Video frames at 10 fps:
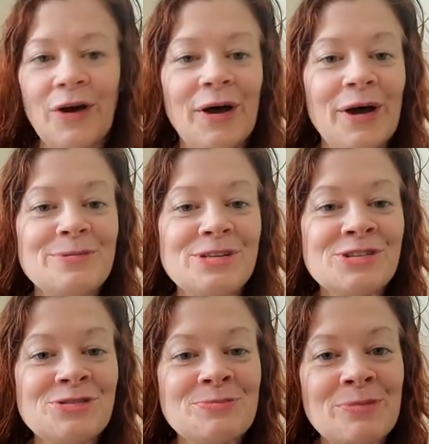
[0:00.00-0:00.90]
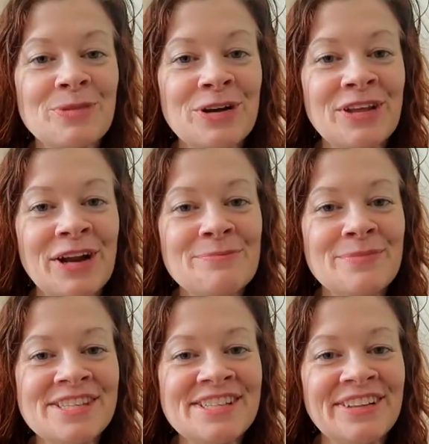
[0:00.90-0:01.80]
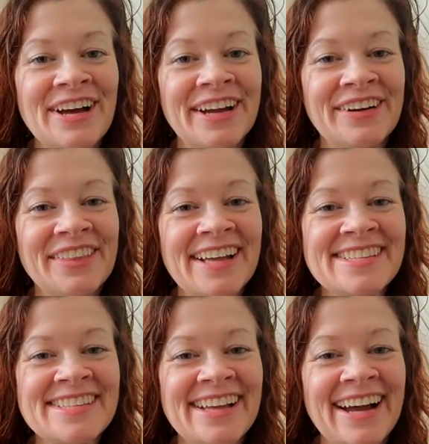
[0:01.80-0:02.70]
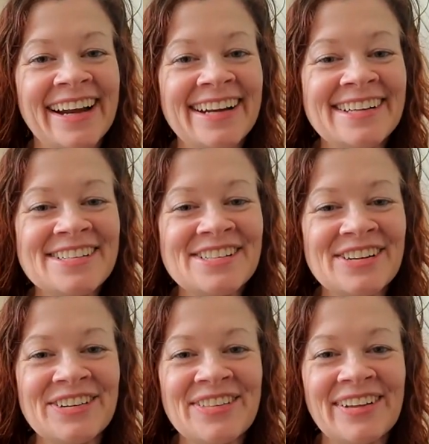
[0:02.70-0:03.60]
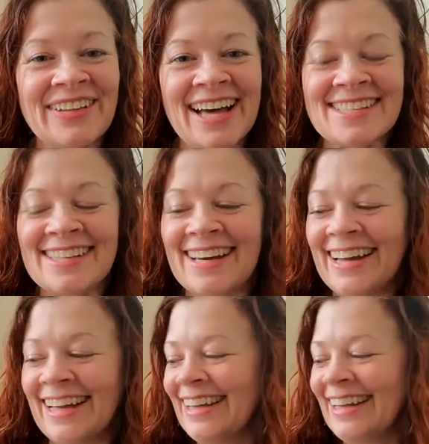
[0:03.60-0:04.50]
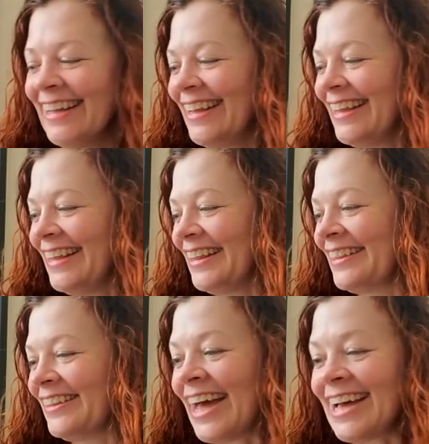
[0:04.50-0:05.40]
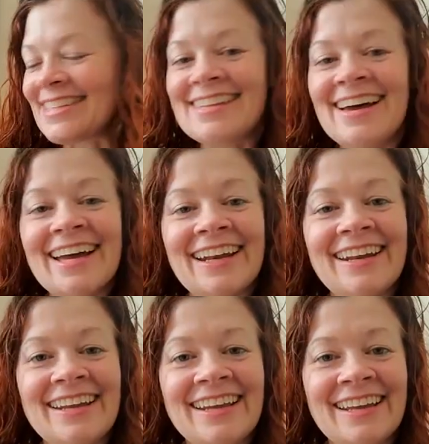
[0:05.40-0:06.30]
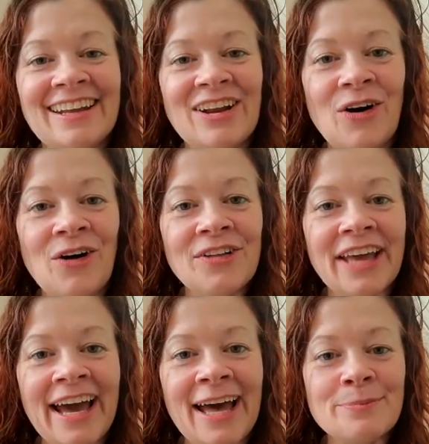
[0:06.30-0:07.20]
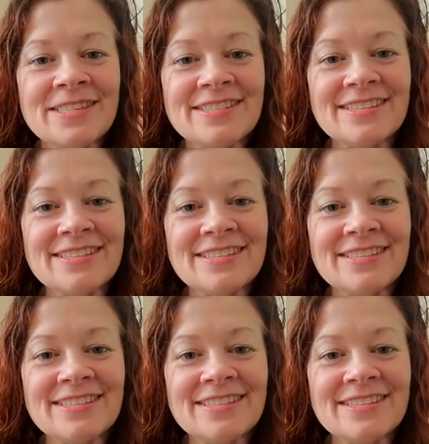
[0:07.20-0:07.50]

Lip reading: I'm just remembering that I missed a line on that slide. I didn't show you the last line. The last line in all caps.